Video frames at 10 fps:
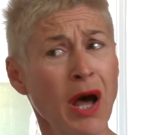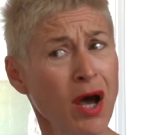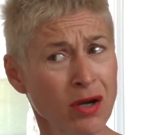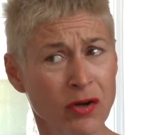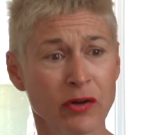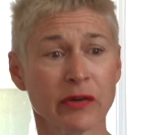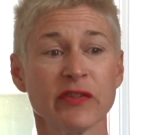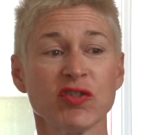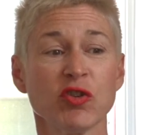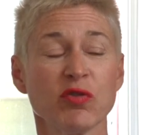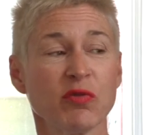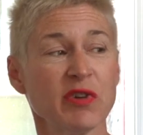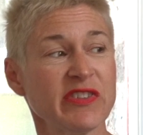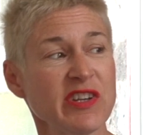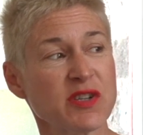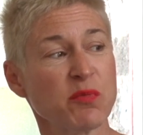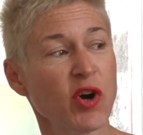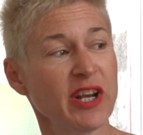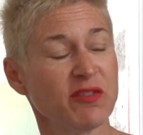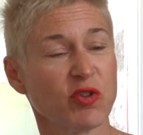Bonkers. So Rosita
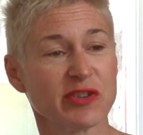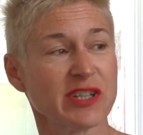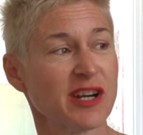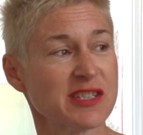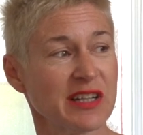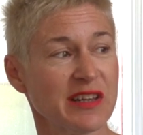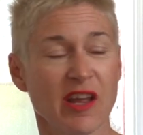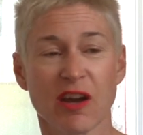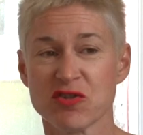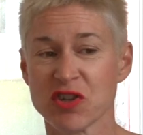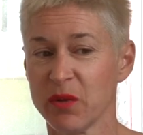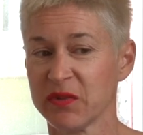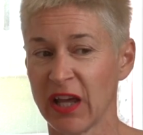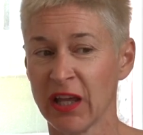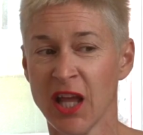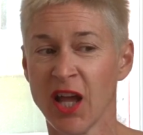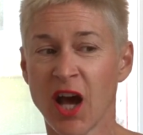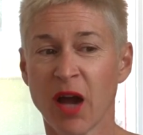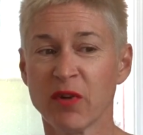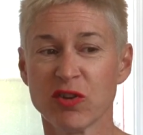Boylan wrote an article in the Irish Times saying,
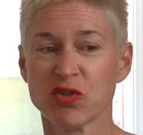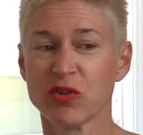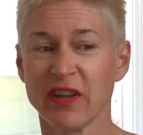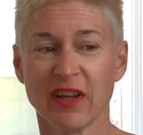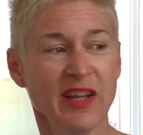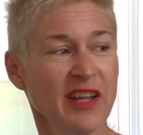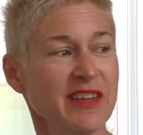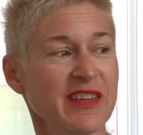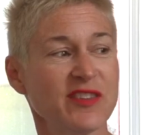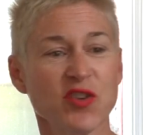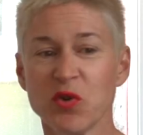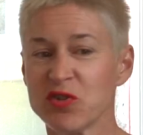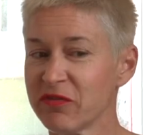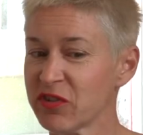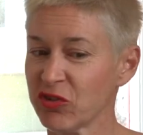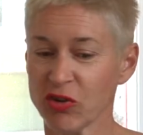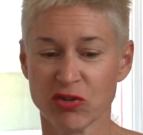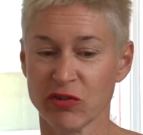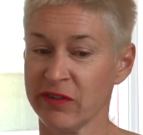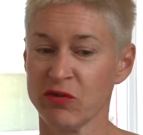I'm not sure the sewage
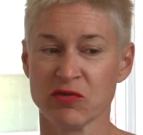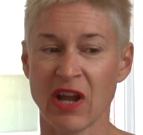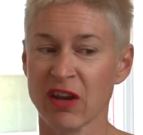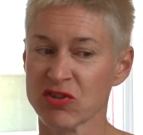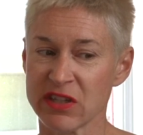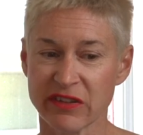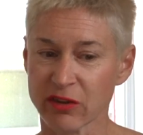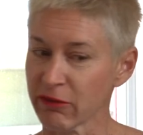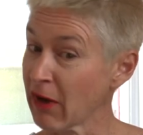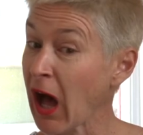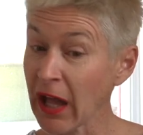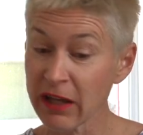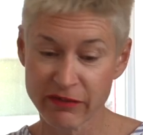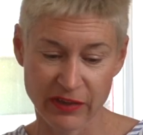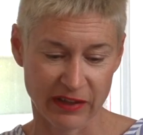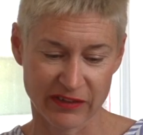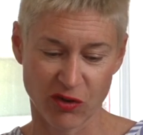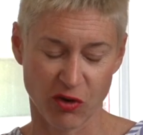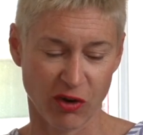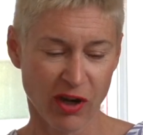infrastructure is going to actually survive this,
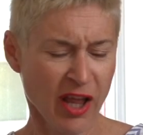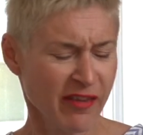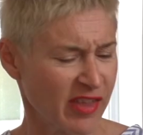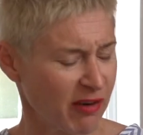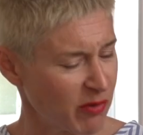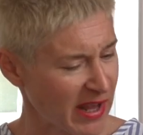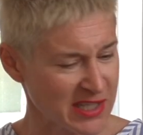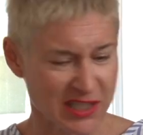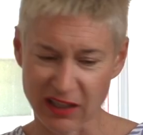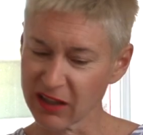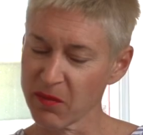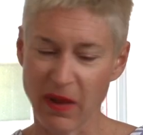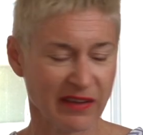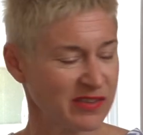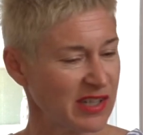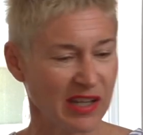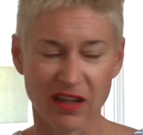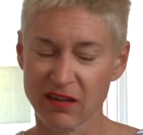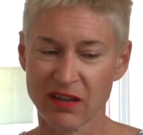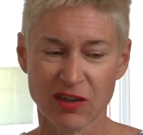or the rental
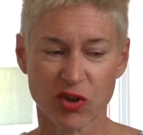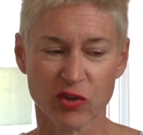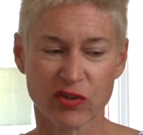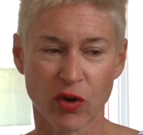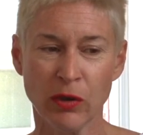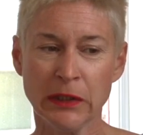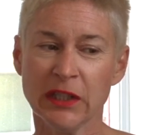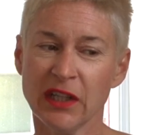capacity, so,